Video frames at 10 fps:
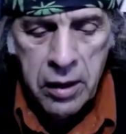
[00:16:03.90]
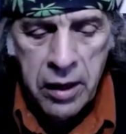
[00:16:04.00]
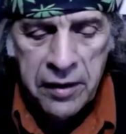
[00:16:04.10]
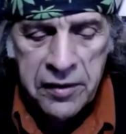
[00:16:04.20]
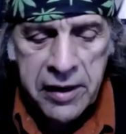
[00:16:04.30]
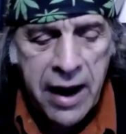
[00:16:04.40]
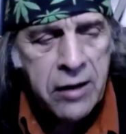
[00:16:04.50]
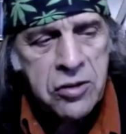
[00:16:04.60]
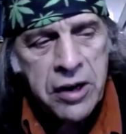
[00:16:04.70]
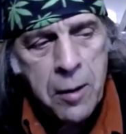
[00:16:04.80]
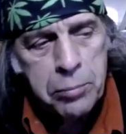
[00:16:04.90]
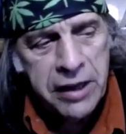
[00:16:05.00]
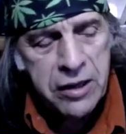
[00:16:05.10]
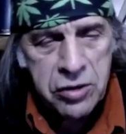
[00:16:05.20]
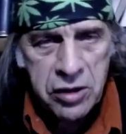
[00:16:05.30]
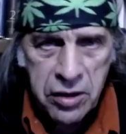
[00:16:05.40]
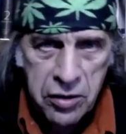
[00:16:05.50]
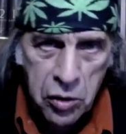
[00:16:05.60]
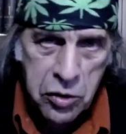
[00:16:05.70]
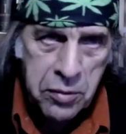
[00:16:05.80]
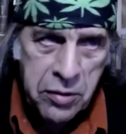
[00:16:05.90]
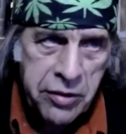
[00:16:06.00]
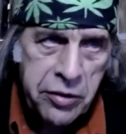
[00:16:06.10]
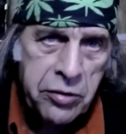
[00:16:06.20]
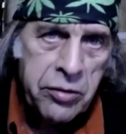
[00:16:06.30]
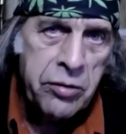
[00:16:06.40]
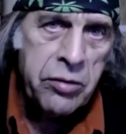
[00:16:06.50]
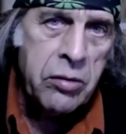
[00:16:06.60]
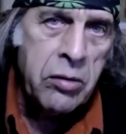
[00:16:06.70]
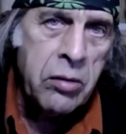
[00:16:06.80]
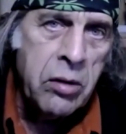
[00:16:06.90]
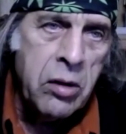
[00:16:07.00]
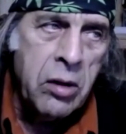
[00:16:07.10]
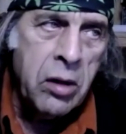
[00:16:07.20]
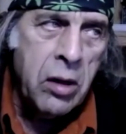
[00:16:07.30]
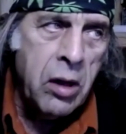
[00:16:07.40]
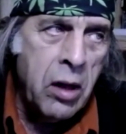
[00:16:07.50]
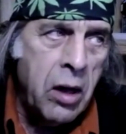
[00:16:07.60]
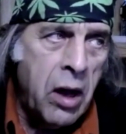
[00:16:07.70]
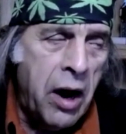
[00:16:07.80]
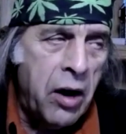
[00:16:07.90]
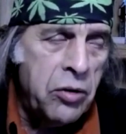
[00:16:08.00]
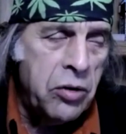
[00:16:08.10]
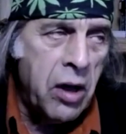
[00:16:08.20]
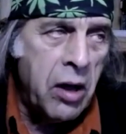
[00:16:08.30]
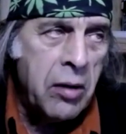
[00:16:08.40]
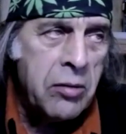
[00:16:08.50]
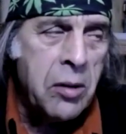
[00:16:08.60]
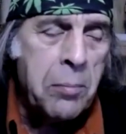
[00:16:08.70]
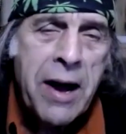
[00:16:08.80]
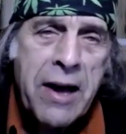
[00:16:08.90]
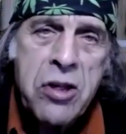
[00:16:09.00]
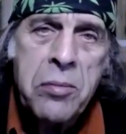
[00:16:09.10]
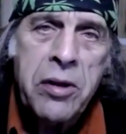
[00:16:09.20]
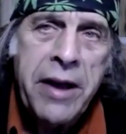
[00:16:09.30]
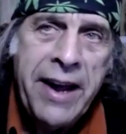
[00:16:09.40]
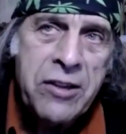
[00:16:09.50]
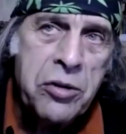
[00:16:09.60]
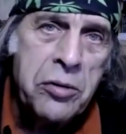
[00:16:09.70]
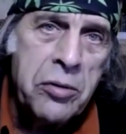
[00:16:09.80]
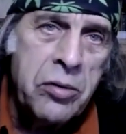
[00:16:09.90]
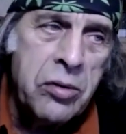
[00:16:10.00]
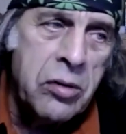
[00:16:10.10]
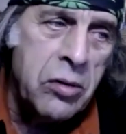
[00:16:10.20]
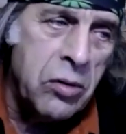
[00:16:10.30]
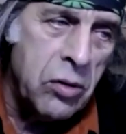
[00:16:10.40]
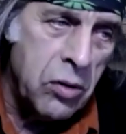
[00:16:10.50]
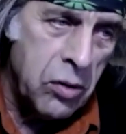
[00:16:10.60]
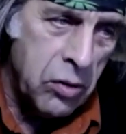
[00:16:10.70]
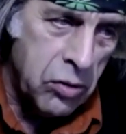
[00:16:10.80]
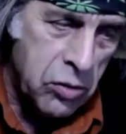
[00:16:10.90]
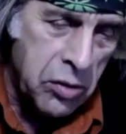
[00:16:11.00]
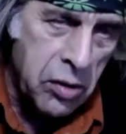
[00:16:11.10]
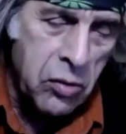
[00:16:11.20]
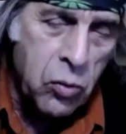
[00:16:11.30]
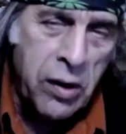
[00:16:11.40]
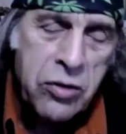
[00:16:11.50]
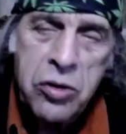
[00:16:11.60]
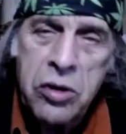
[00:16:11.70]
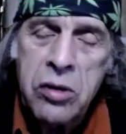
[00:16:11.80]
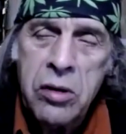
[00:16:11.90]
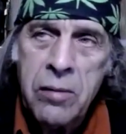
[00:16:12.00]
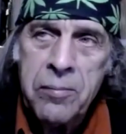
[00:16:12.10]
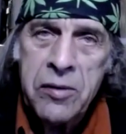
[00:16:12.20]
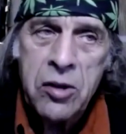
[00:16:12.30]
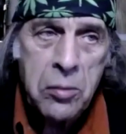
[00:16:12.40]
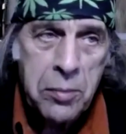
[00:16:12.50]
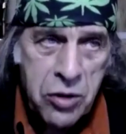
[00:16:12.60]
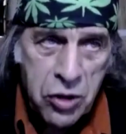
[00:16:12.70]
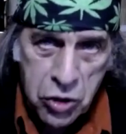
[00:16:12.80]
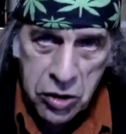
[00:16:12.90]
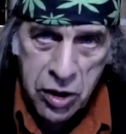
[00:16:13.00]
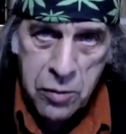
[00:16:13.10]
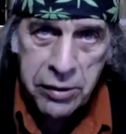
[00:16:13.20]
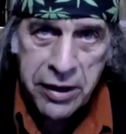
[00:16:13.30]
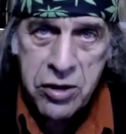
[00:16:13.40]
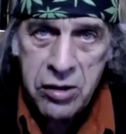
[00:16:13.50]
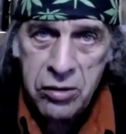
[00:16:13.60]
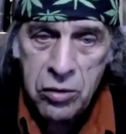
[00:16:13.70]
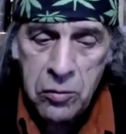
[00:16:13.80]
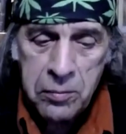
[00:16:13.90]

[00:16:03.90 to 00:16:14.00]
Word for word: And the cards that are placed into those positions are the possible answers to the question, to the position it's placed into.